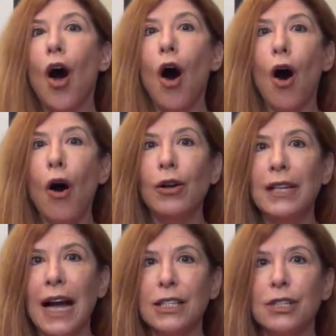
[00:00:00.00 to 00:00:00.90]
all
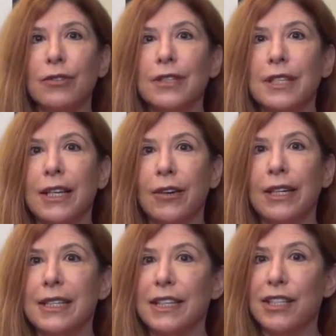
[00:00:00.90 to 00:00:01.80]
national
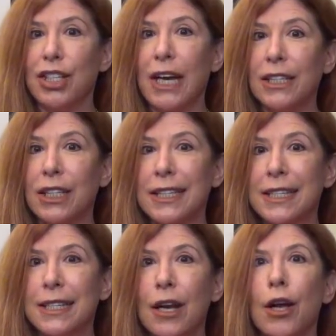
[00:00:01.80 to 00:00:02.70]
securities
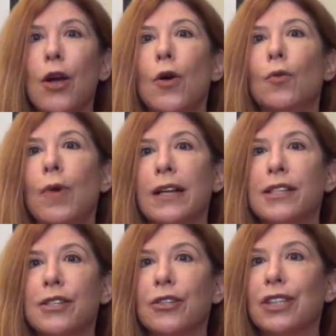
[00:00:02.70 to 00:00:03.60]
exchanges,
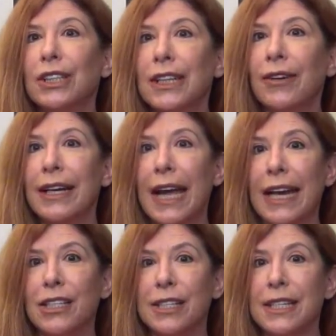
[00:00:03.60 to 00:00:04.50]
registered clearing
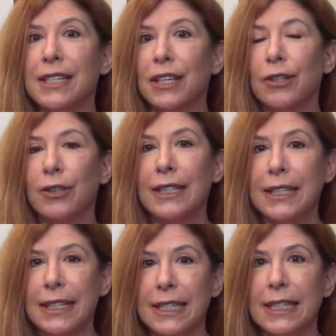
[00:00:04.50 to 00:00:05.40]
agencies
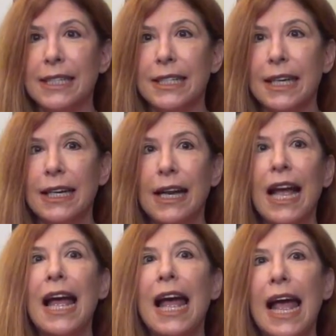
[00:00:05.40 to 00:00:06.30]
including DTC,
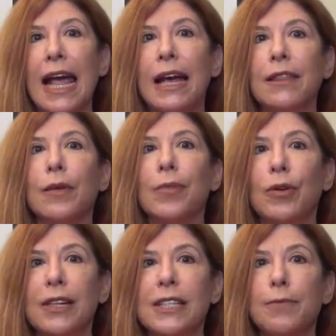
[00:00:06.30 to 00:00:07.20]
and the
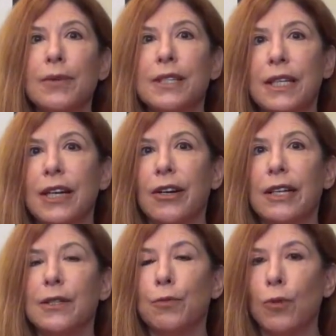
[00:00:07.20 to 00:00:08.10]
Municipal
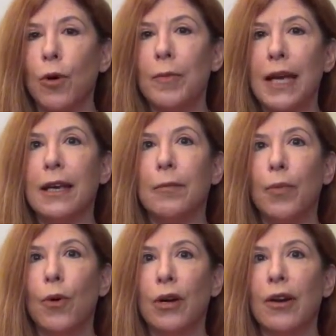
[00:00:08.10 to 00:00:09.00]
Securities
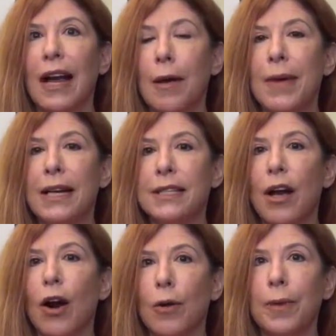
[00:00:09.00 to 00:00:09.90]
Rulemaking Board, or
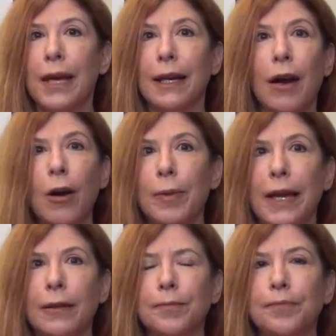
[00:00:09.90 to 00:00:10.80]
MSRB.